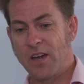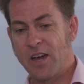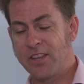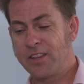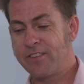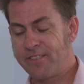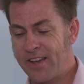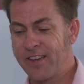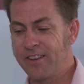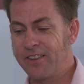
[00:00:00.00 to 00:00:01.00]
I think the
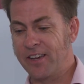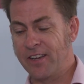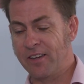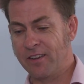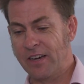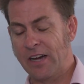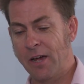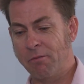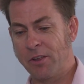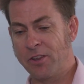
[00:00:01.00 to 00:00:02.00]
second thing,
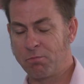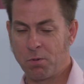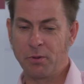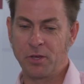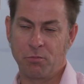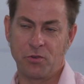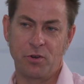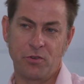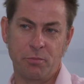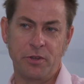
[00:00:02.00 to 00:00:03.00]
um, and this probably comes through
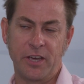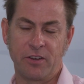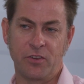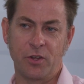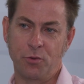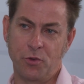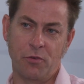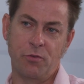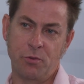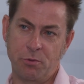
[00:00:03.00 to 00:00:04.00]
in some of the external
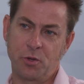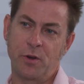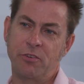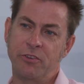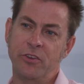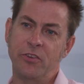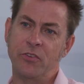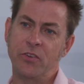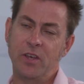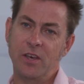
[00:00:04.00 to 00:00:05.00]
stuff and some of the
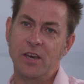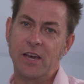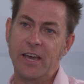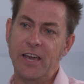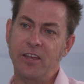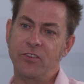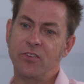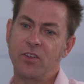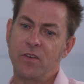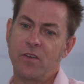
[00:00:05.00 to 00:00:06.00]
questions,
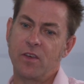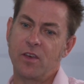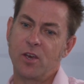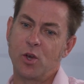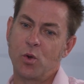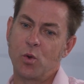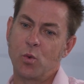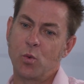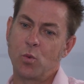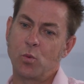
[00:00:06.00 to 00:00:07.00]
is
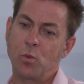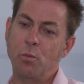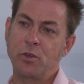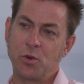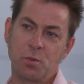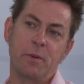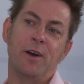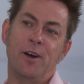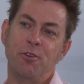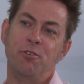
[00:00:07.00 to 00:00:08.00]
when we talk
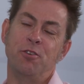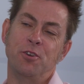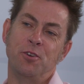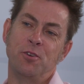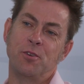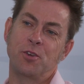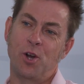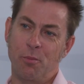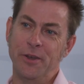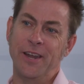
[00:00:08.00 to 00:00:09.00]
about hydrogen
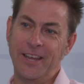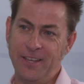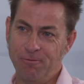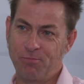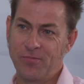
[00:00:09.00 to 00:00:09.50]
commonly,